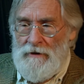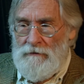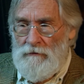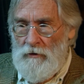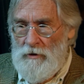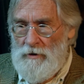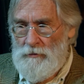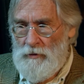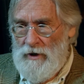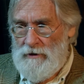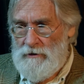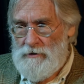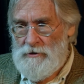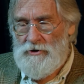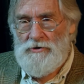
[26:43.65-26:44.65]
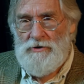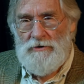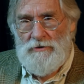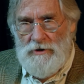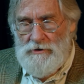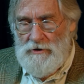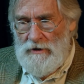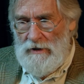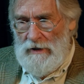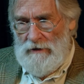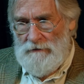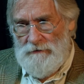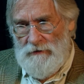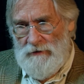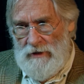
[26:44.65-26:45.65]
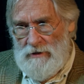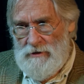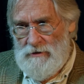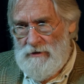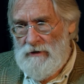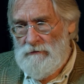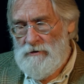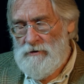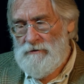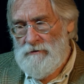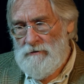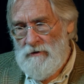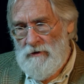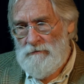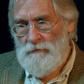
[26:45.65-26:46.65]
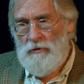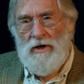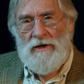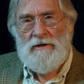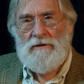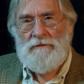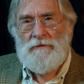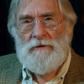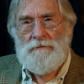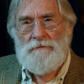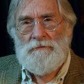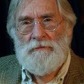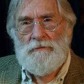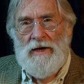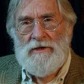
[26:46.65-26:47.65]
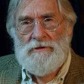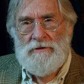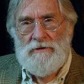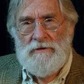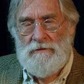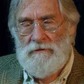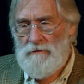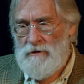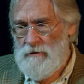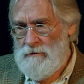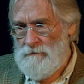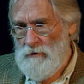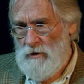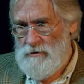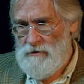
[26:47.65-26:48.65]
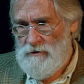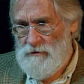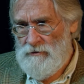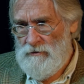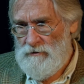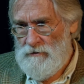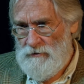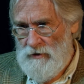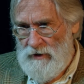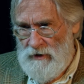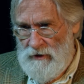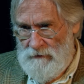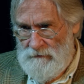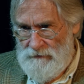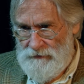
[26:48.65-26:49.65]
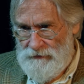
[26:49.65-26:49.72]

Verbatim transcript: Well, we practice using just enough, and that's that was a product of the Paxton and Boston School training.